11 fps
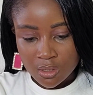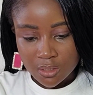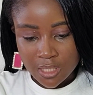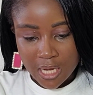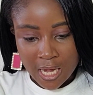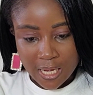
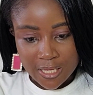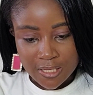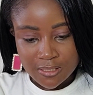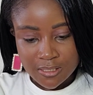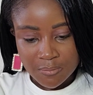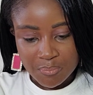They are
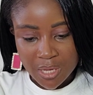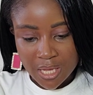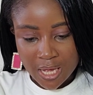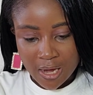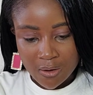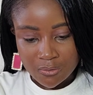easy
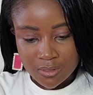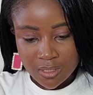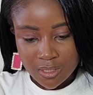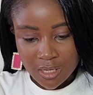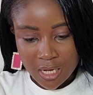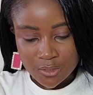payout,
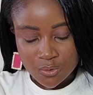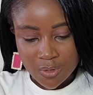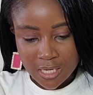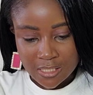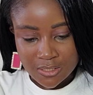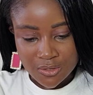as you
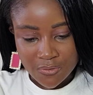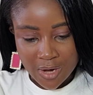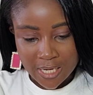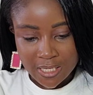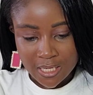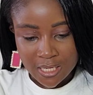can see
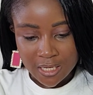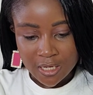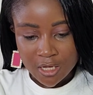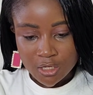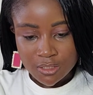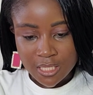right here.
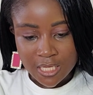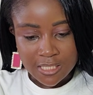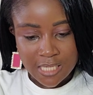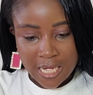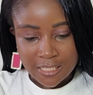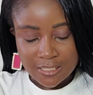These
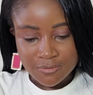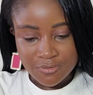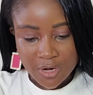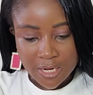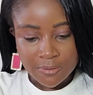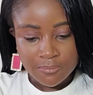are
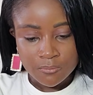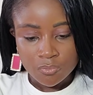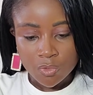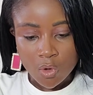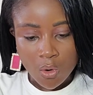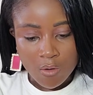different
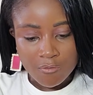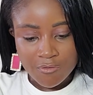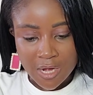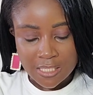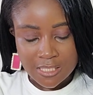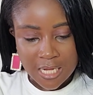
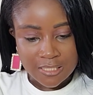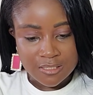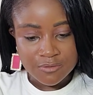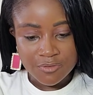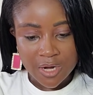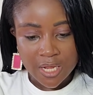offers and
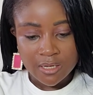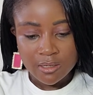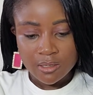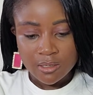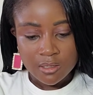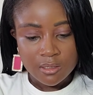different
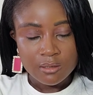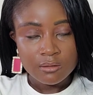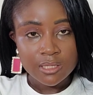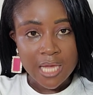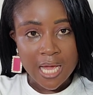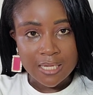
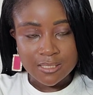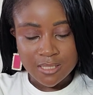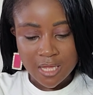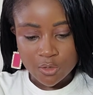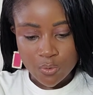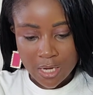tasks
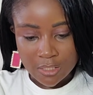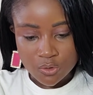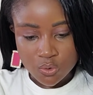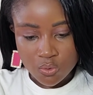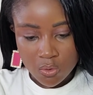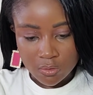that you can
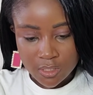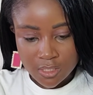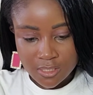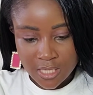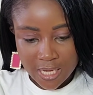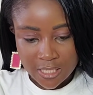do on this
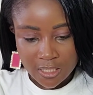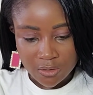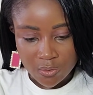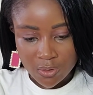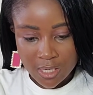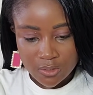site in
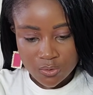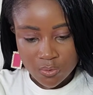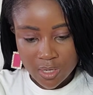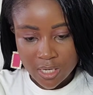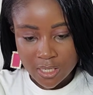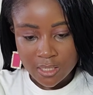order to
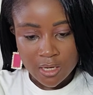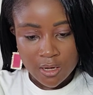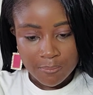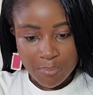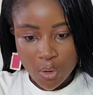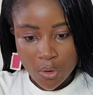earn
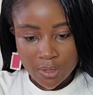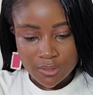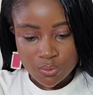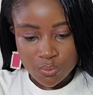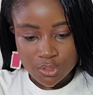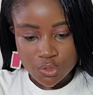points,
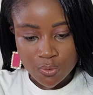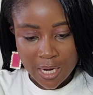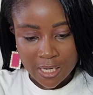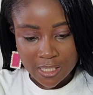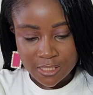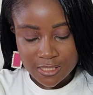which you can
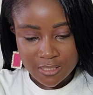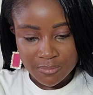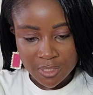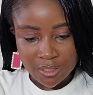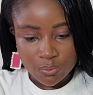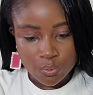redeem
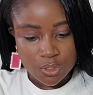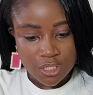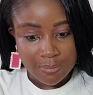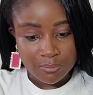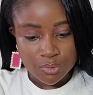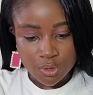it, which
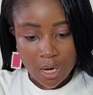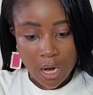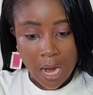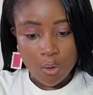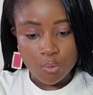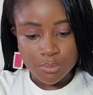I
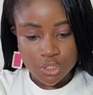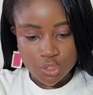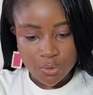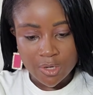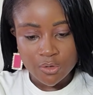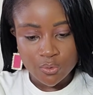will be
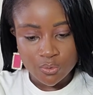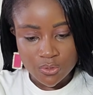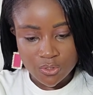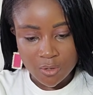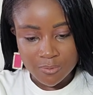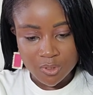showing you
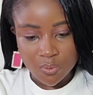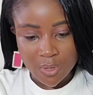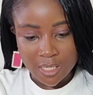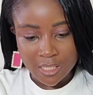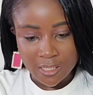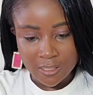
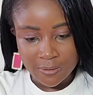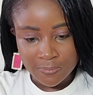subsequently.